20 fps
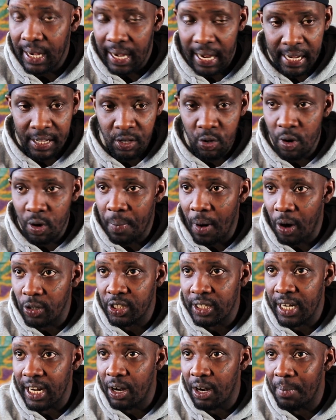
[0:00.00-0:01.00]
and you a
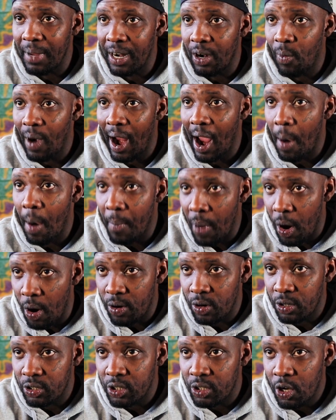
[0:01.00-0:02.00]
person that done been around
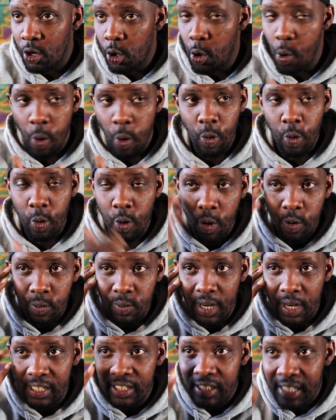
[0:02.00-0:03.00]
murders, quote
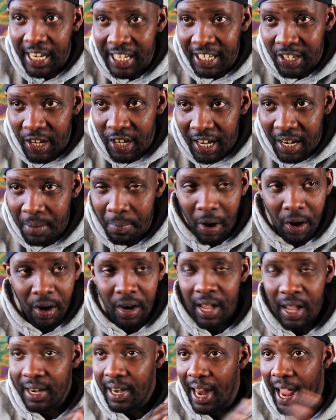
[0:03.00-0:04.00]
unquote, they say did
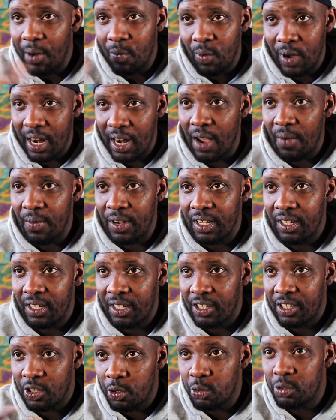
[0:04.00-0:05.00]
murder, like whatever
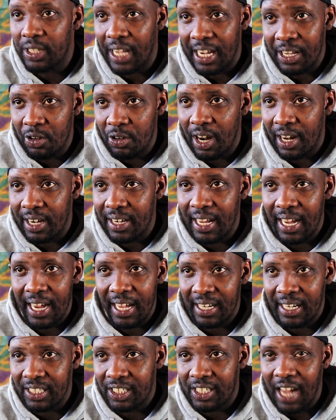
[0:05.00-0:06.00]
you say you done
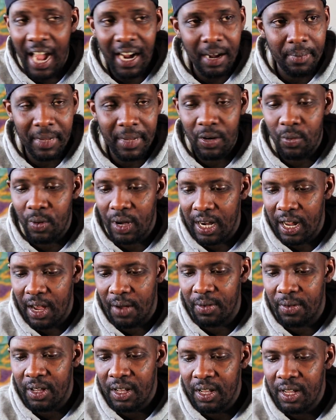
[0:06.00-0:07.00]
did and it's documented,
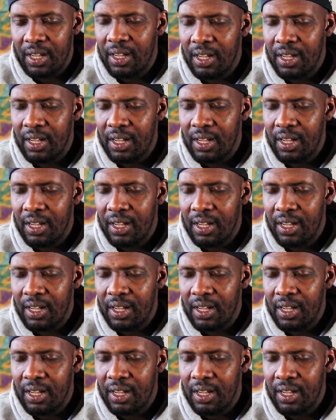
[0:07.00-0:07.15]
whatever,